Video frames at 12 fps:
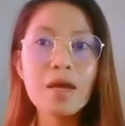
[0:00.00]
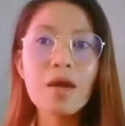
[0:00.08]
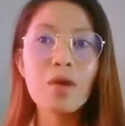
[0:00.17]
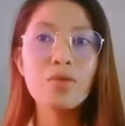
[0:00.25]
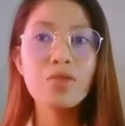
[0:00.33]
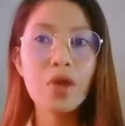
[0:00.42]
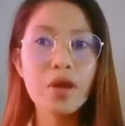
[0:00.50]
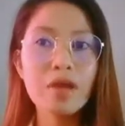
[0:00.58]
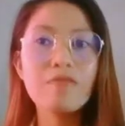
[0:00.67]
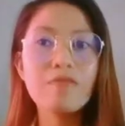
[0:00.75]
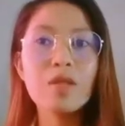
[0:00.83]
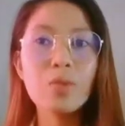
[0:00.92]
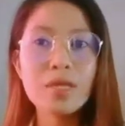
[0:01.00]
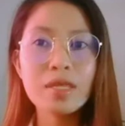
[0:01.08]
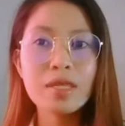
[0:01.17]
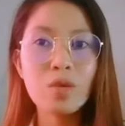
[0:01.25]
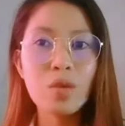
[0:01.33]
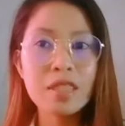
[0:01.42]
on they are
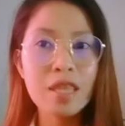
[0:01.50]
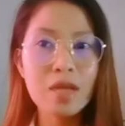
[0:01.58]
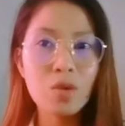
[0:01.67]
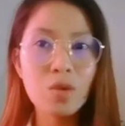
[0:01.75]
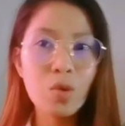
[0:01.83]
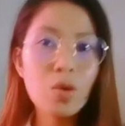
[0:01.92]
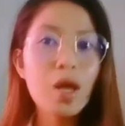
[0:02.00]
evaluating what they know,